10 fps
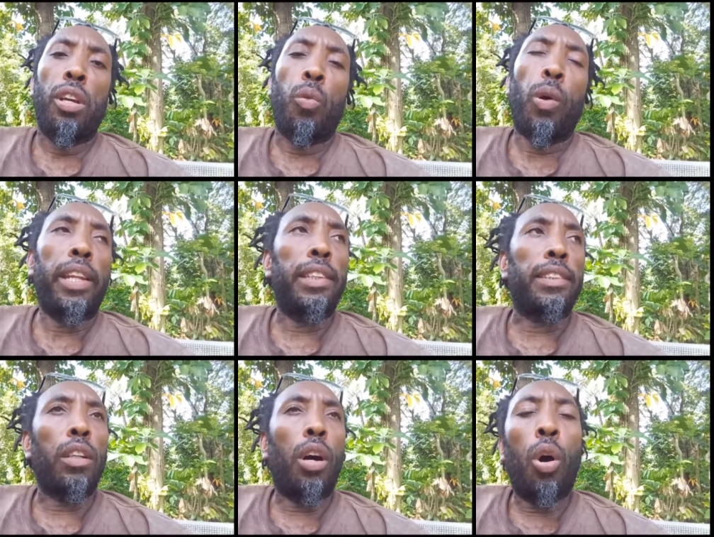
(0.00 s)
one
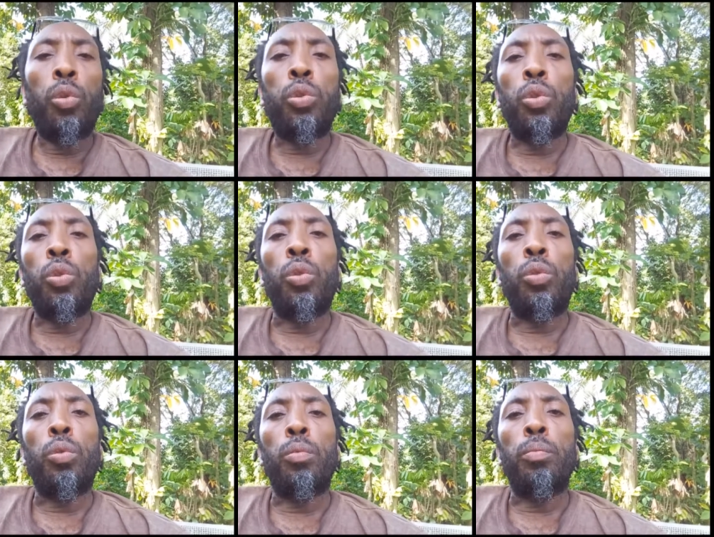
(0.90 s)
is how
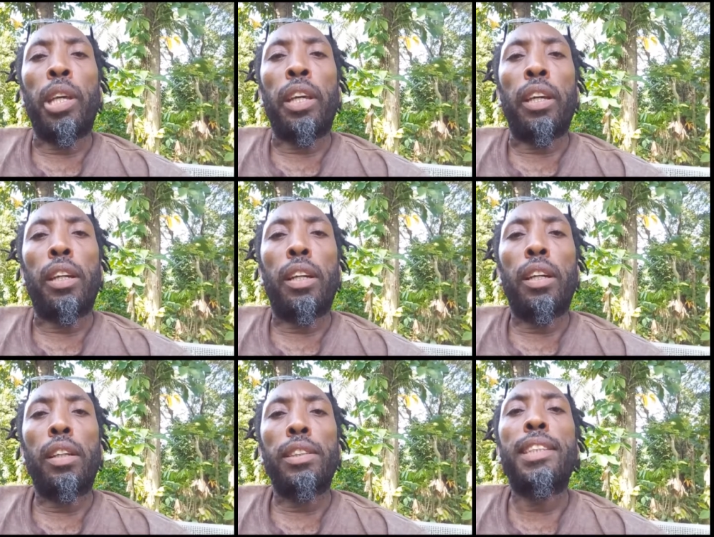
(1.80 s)
to make
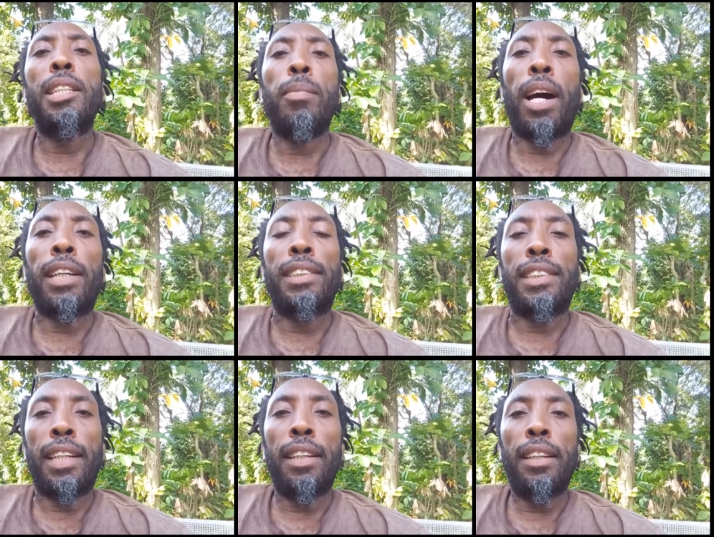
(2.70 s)
sea moss
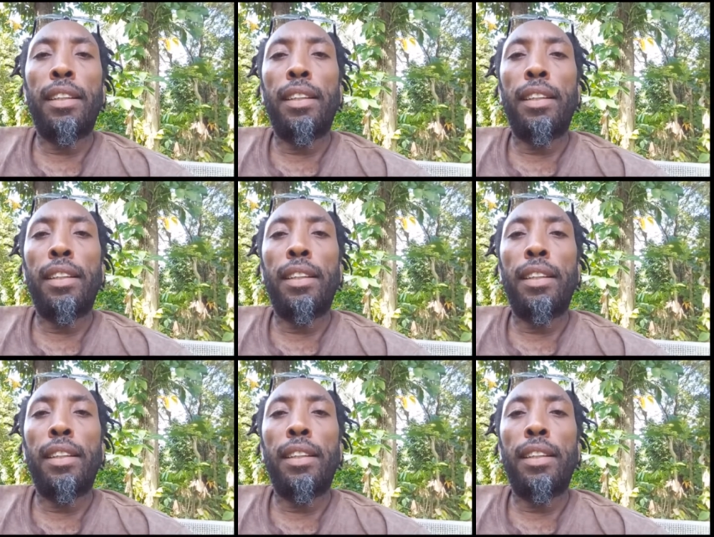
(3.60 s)
gel